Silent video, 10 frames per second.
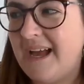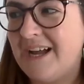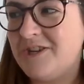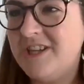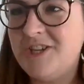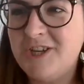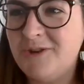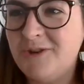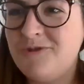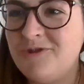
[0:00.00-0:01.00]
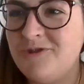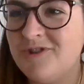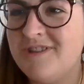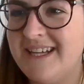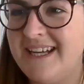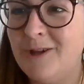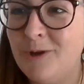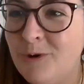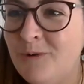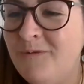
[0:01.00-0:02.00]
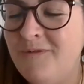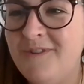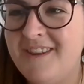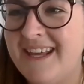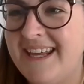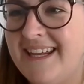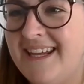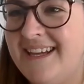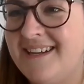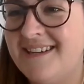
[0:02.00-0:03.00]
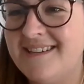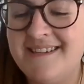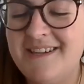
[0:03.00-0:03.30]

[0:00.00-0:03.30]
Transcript: actually children just need love they need a,